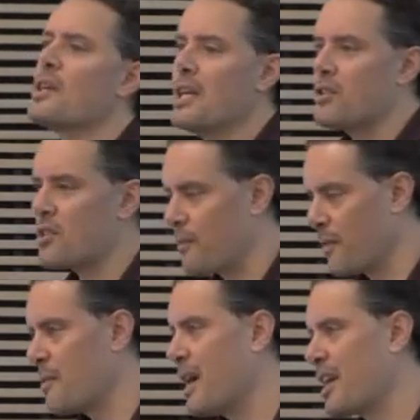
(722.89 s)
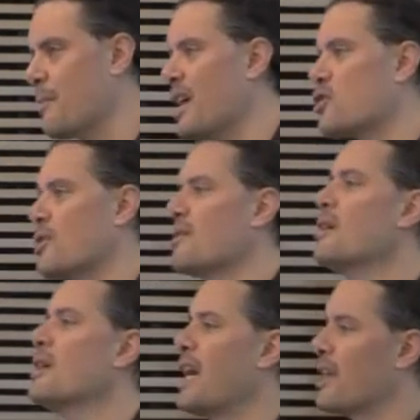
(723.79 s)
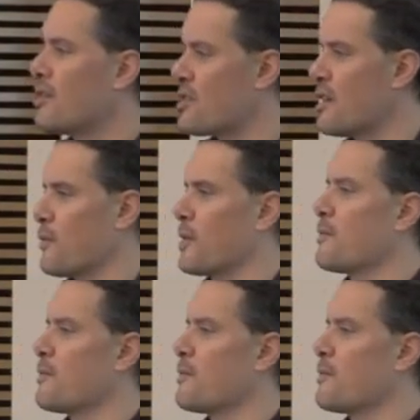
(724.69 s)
it's different from animation, and it's different